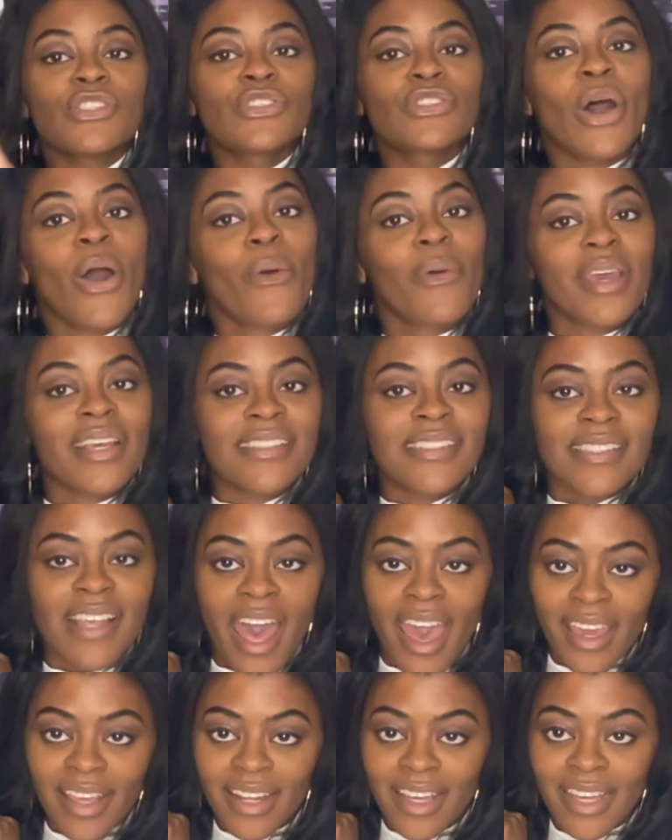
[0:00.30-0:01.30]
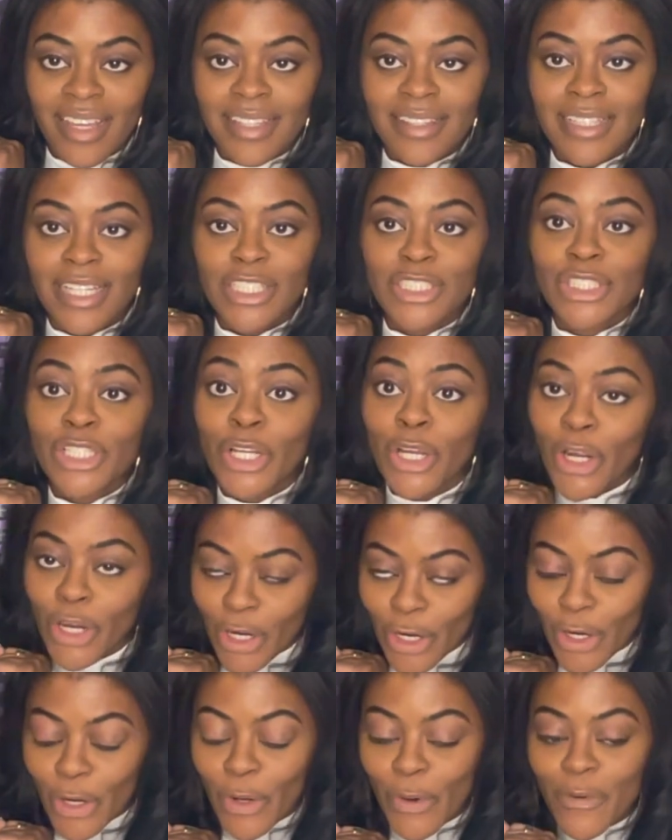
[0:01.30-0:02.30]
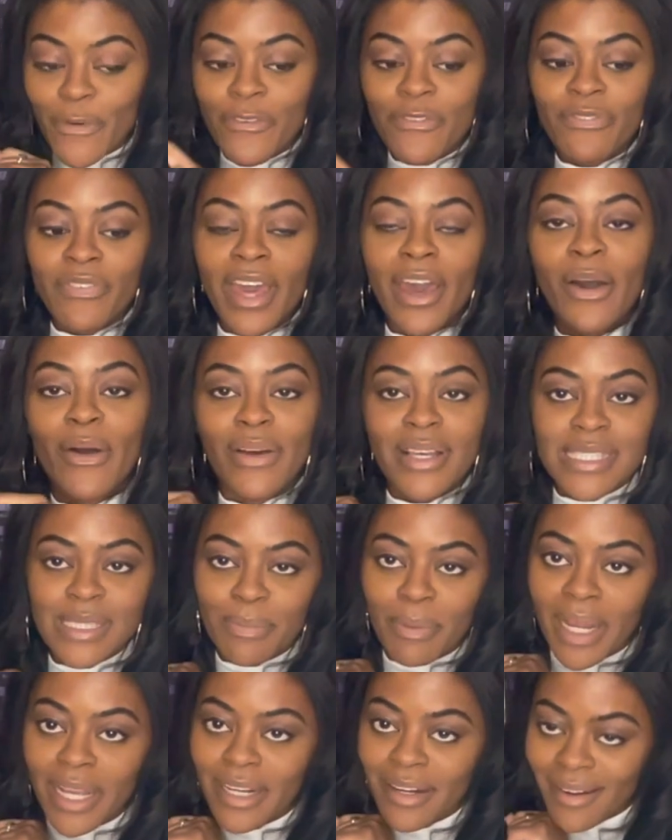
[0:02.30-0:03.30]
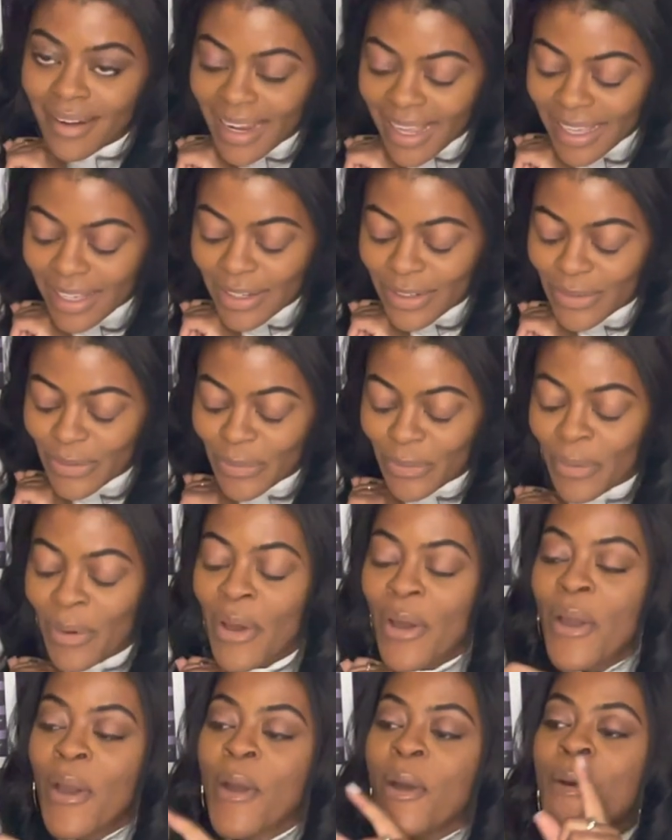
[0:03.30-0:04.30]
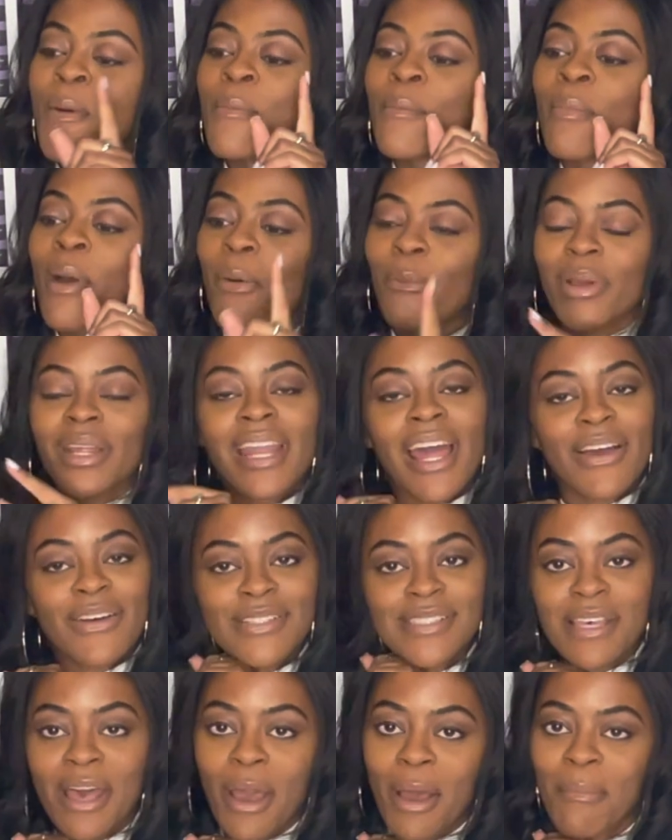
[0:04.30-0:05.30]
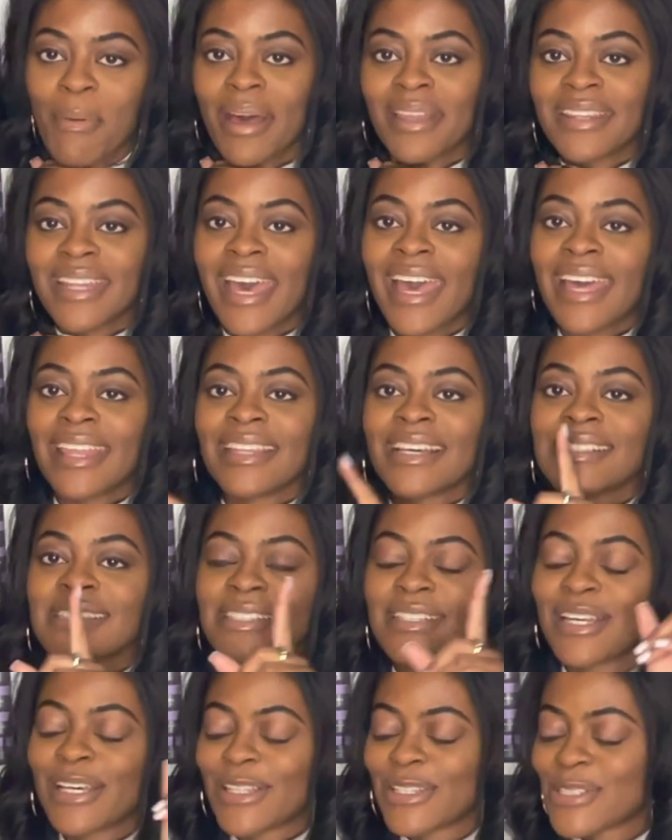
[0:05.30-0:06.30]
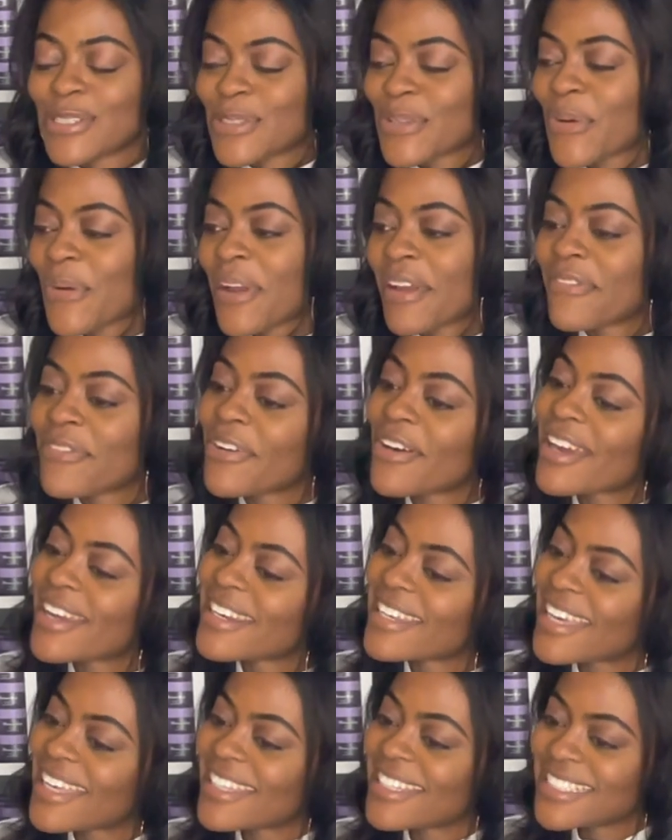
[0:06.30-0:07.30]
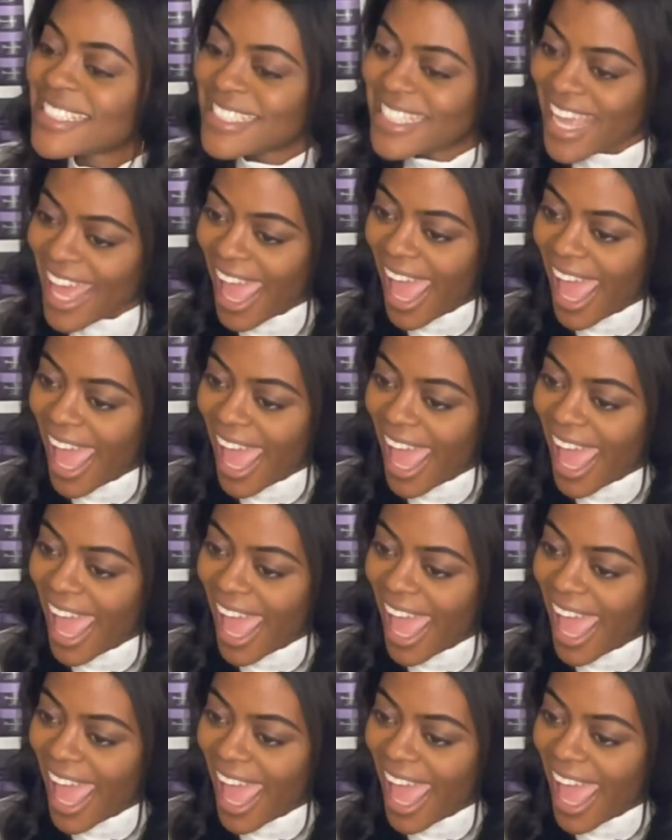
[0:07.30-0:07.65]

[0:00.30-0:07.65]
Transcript: so exciting that your girl fell and sprained her ankle, but we're not going to talk about that. That's another story for another day.